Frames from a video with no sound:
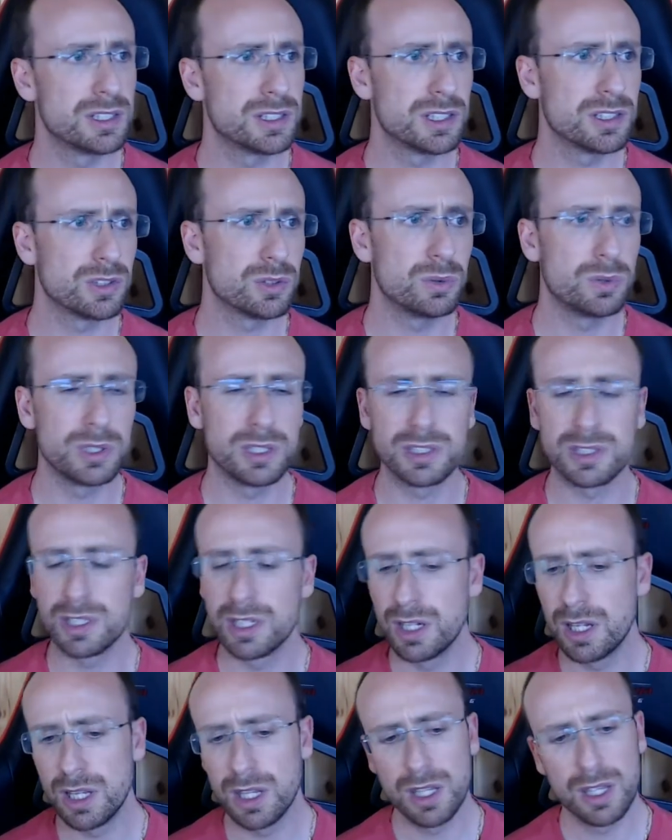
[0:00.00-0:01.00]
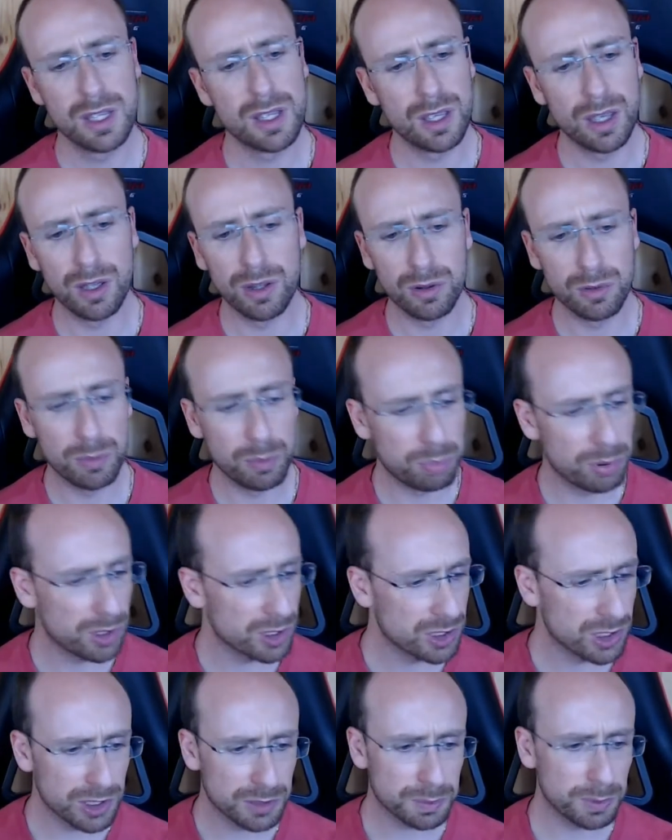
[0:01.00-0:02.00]
There's always the
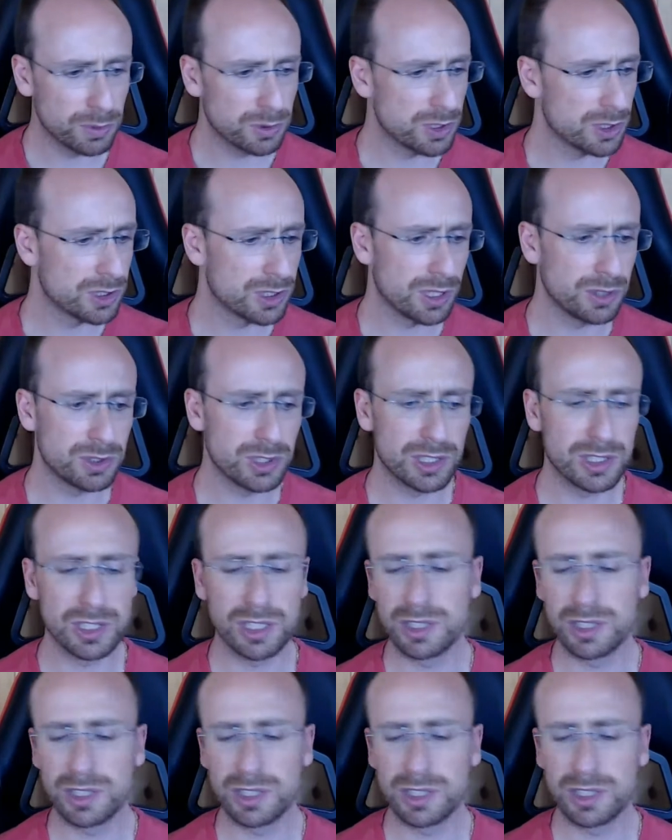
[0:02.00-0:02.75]
British Esports Association.